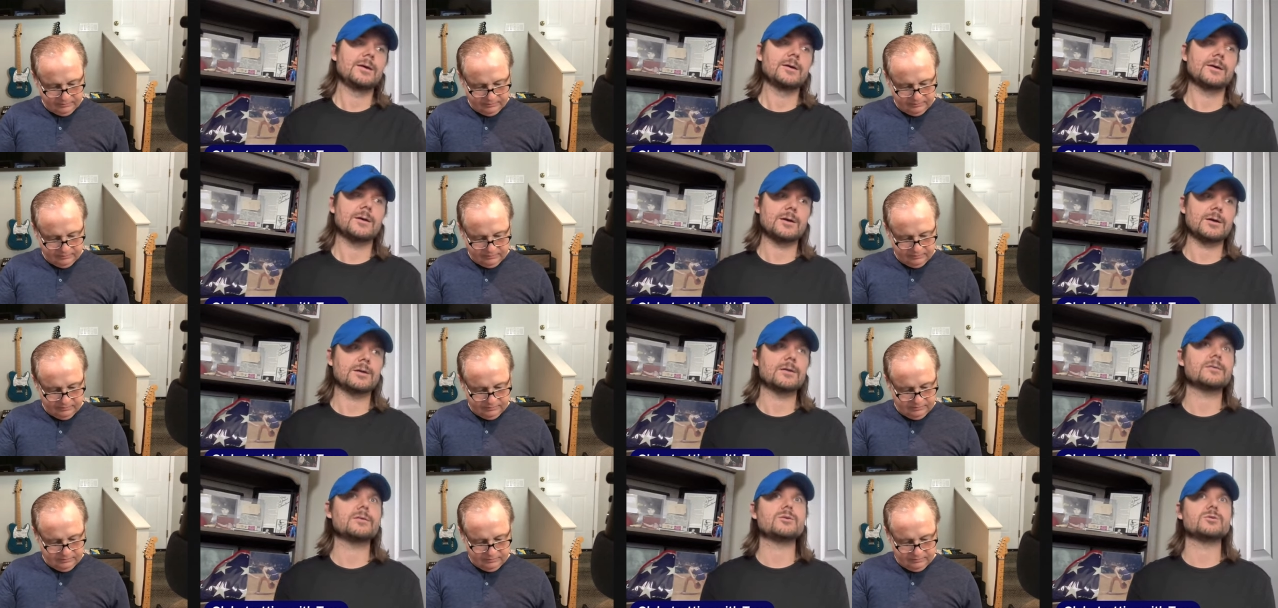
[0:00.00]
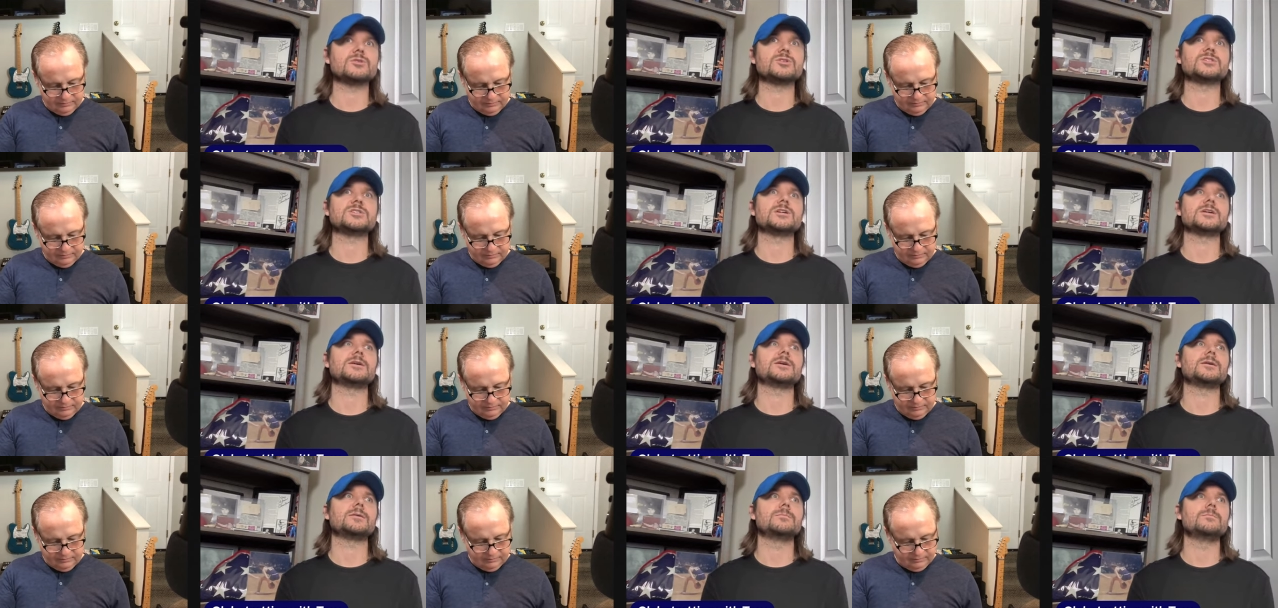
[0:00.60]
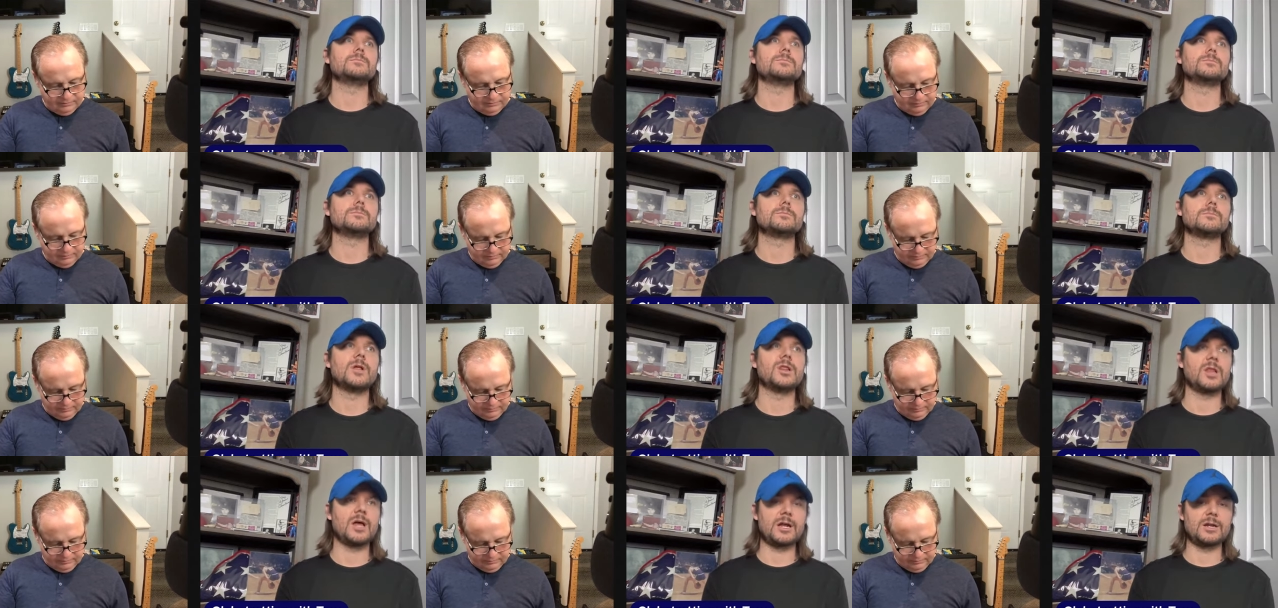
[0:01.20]
Speaker 1: Uh, there's um,
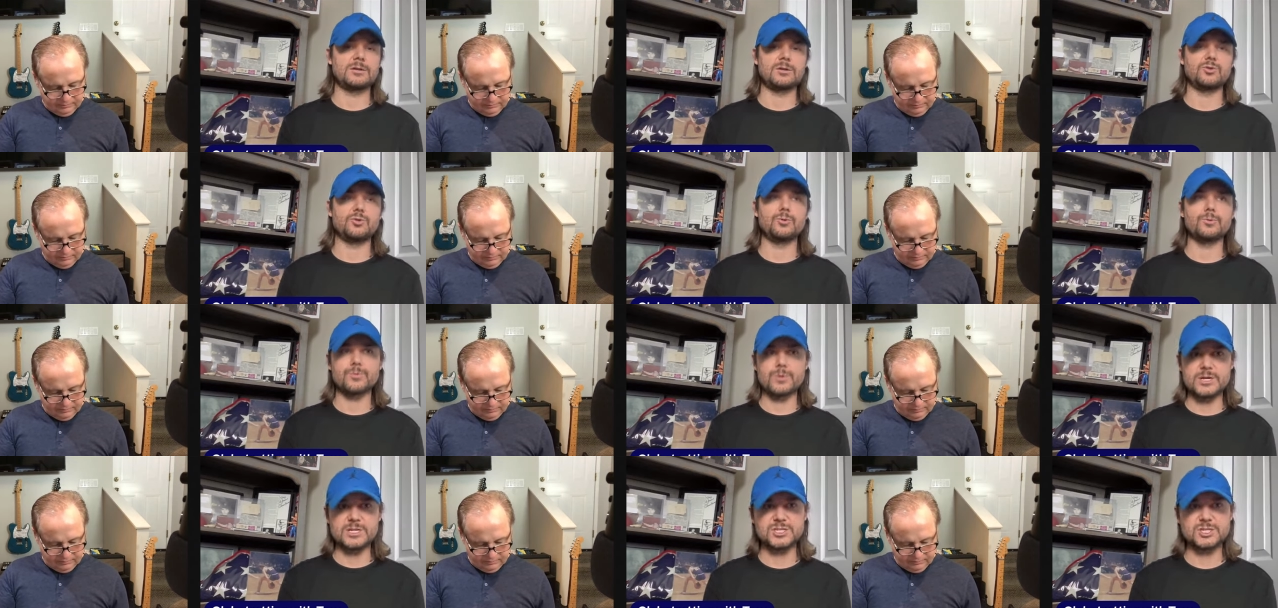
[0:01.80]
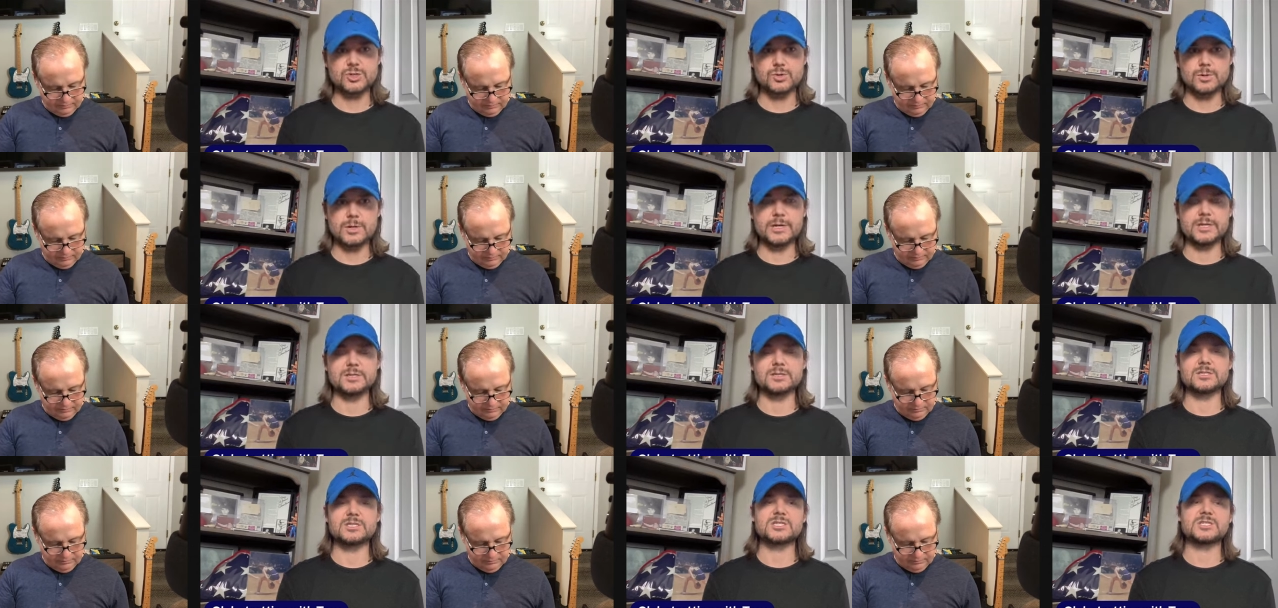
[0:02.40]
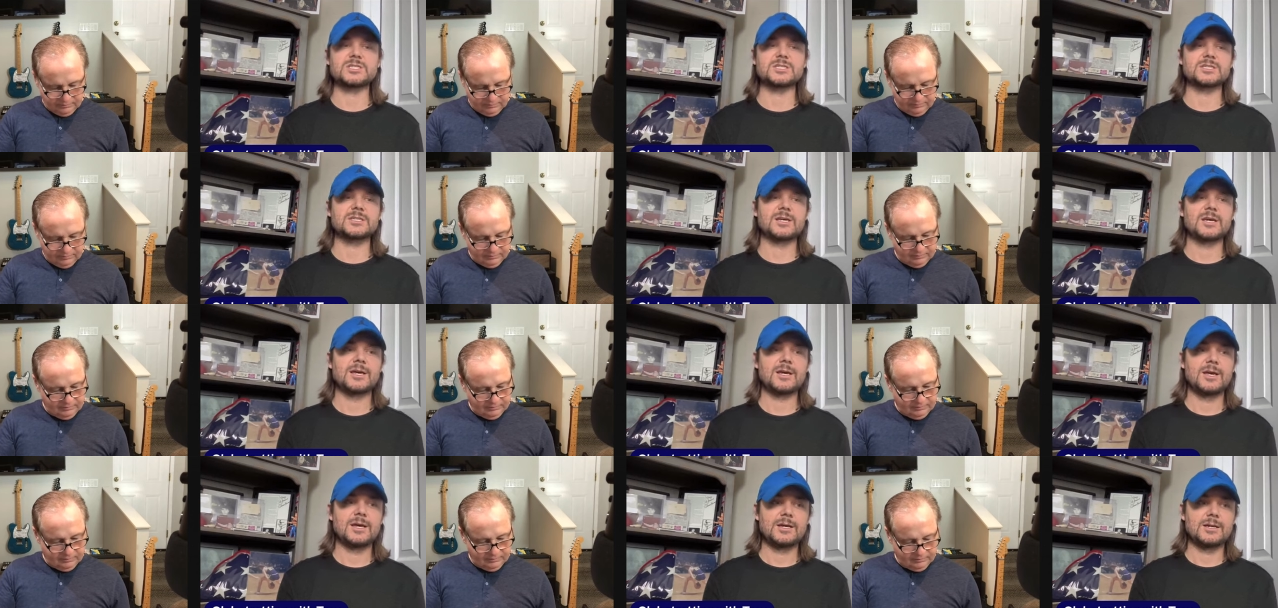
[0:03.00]
a lot of little restaurants.
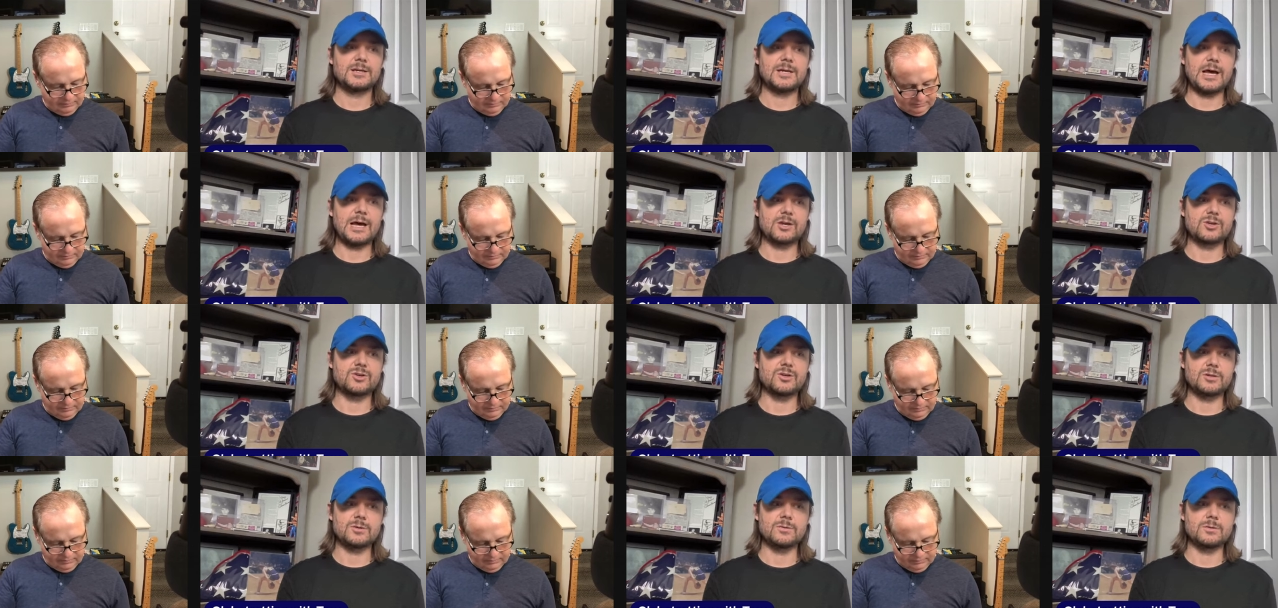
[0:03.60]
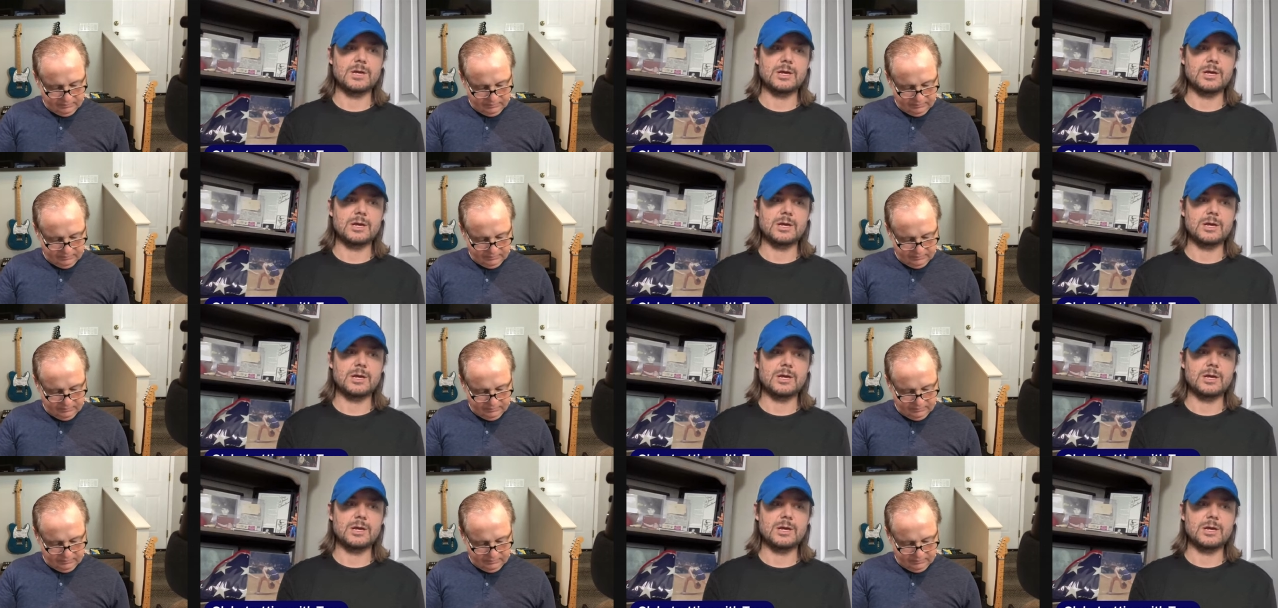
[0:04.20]
I couldn't